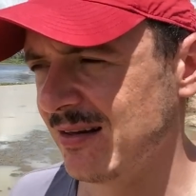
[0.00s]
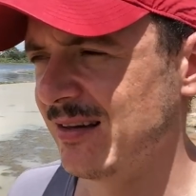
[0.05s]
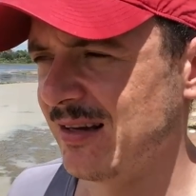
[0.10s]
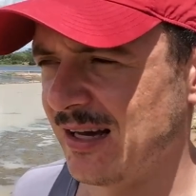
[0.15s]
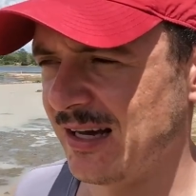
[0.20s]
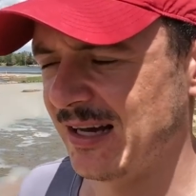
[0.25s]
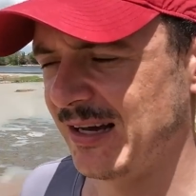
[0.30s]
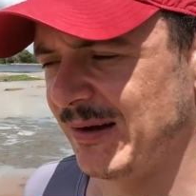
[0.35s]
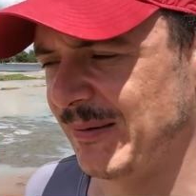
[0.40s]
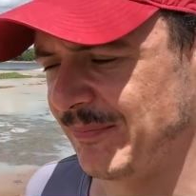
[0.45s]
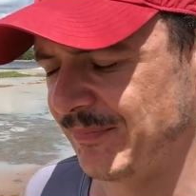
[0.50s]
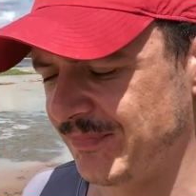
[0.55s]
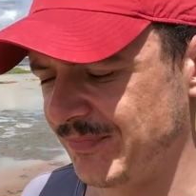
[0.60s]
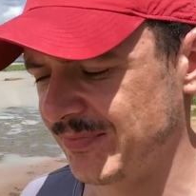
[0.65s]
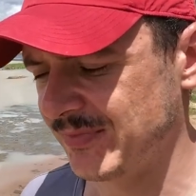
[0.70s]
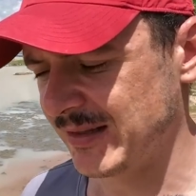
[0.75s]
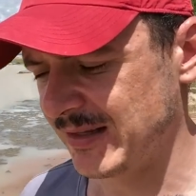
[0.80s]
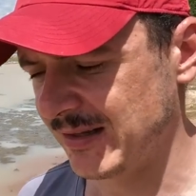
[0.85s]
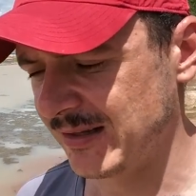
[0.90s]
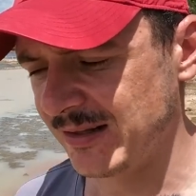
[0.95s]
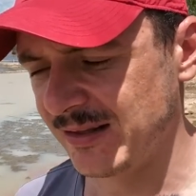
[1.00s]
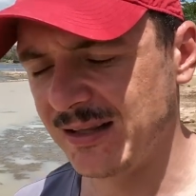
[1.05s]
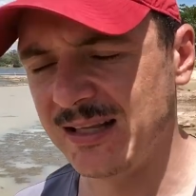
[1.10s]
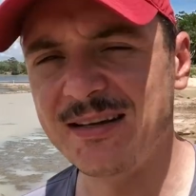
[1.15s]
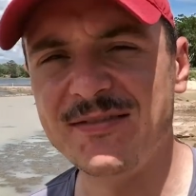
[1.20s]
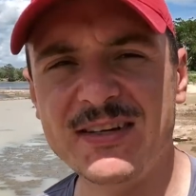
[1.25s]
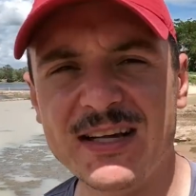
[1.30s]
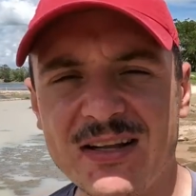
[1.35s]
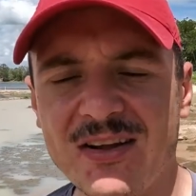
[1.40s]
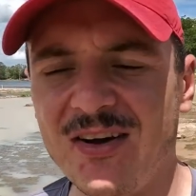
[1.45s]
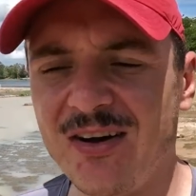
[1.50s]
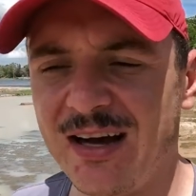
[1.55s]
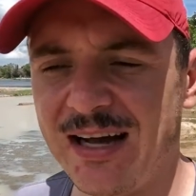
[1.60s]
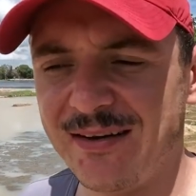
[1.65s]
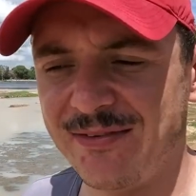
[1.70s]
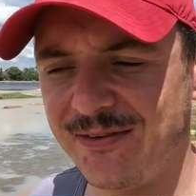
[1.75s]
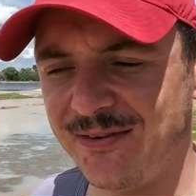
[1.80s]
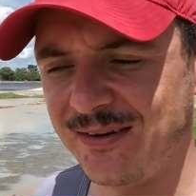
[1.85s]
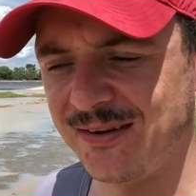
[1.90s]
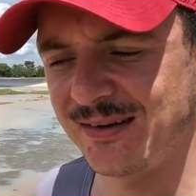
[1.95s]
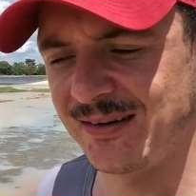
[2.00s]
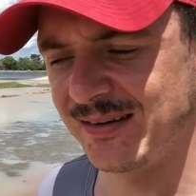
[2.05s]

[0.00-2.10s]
Live your life.